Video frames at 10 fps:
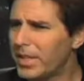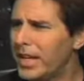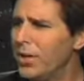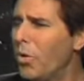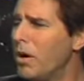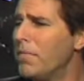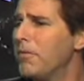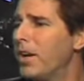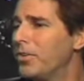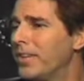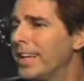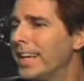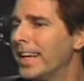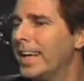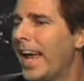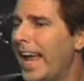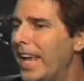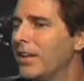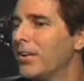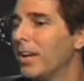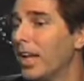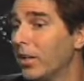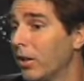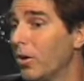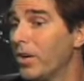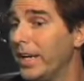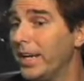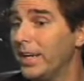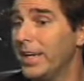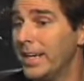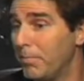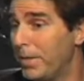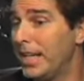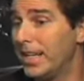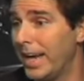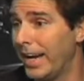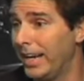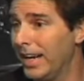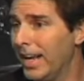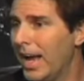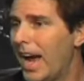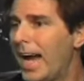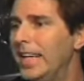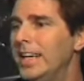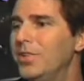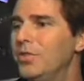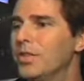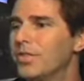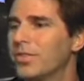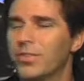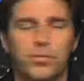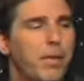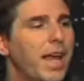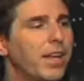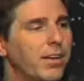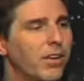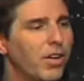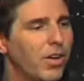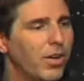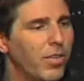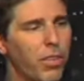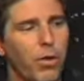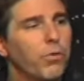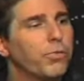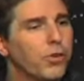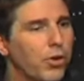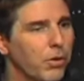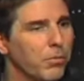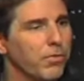In order for us to get a handle on learning E M P tonight, I need you to suspend those terms